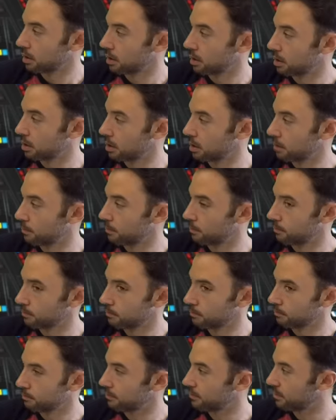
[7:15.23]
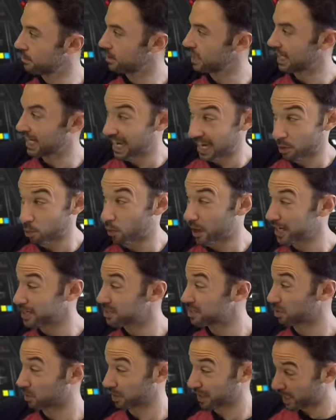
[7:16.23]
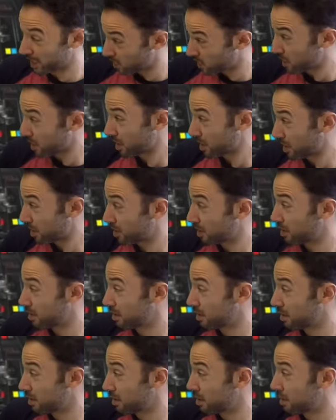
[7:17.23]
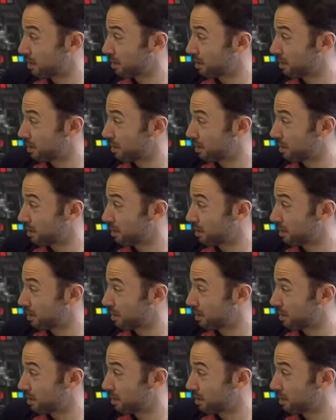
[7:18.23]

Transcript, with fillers: play with them. They can't wait until later? No.